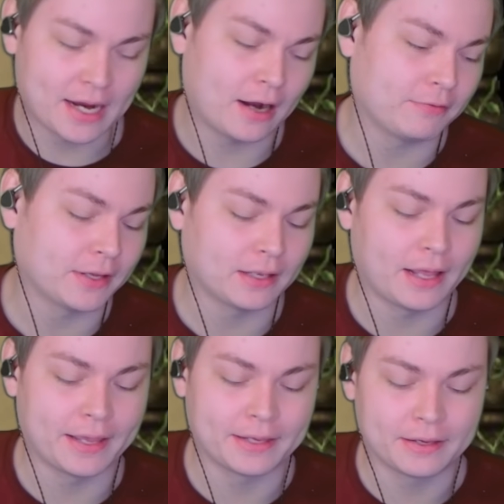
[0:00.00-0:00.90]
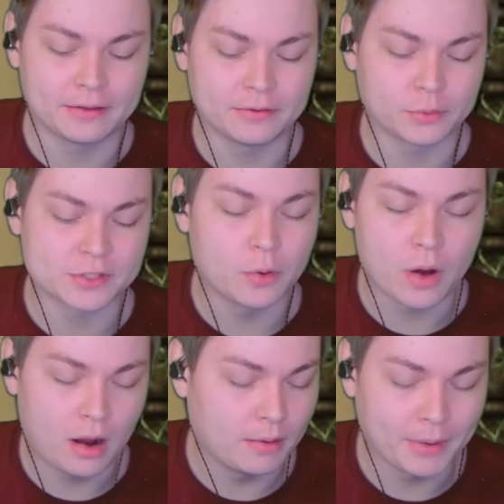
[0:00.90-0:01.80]
out of it, like there was no
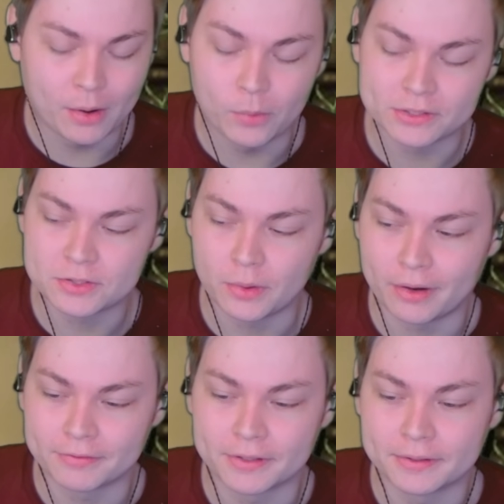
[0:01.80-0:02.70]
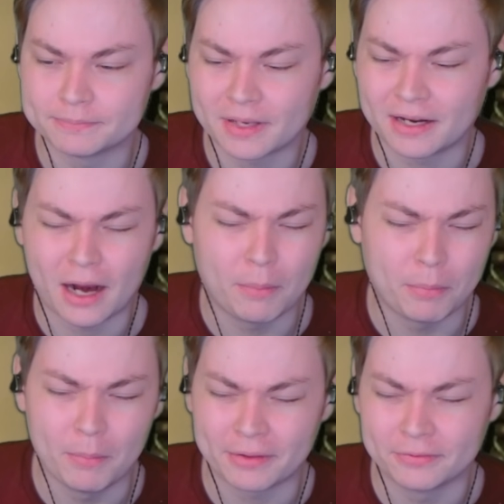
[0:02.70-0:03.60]
combat whatsoever. A
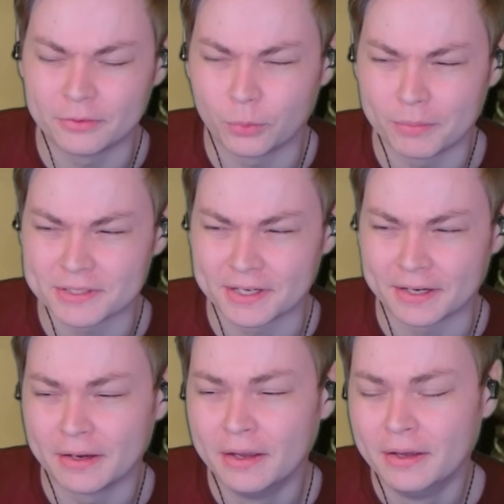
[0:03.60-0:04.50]
couple methods were missing.